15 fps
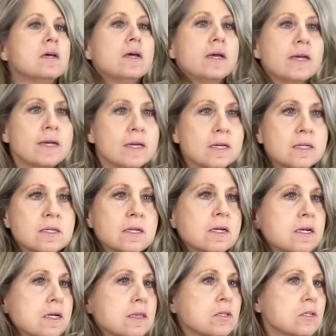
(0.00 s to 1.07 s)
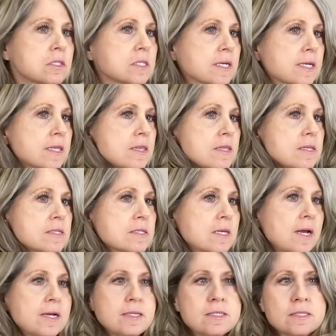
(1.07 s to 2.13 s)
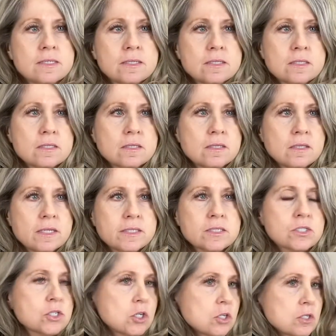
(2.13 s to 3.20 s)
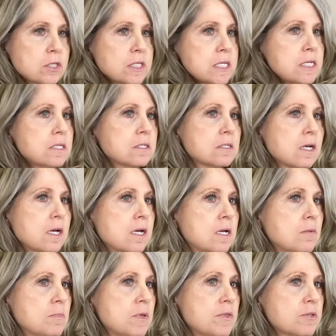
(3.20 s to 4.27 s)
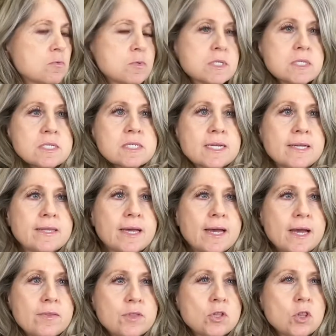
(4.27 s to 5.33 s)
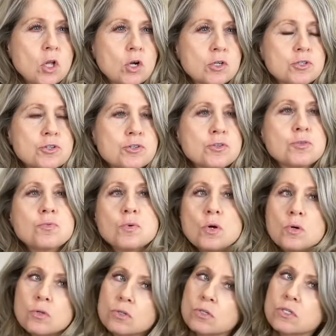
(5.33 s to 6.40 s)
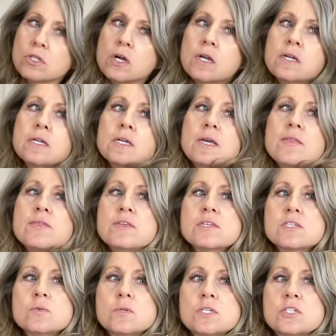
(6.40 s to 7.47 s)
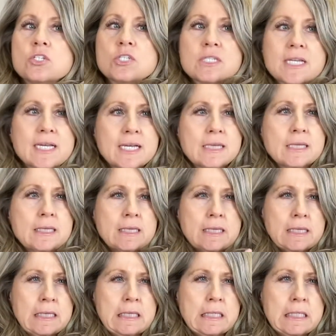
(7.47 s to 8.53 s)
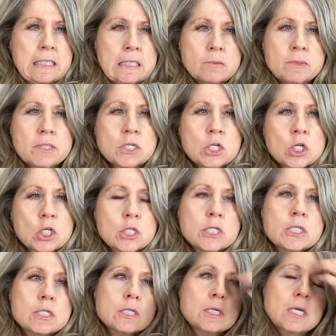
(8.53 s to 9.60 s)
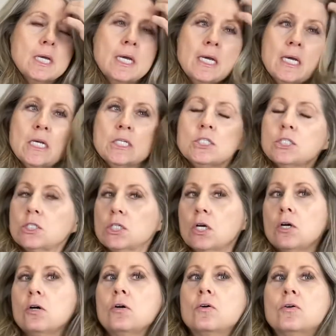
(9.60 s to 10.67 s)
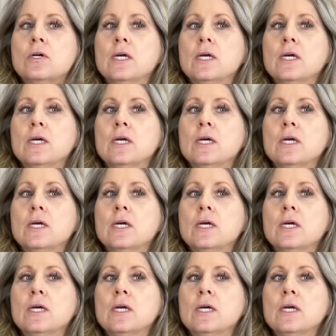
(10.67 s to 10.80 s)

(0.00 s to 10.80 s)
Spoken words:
And it looks like this side is a little less curly. And this was the side that had the larger rollers on it, and this one is just like a little bit curlier. So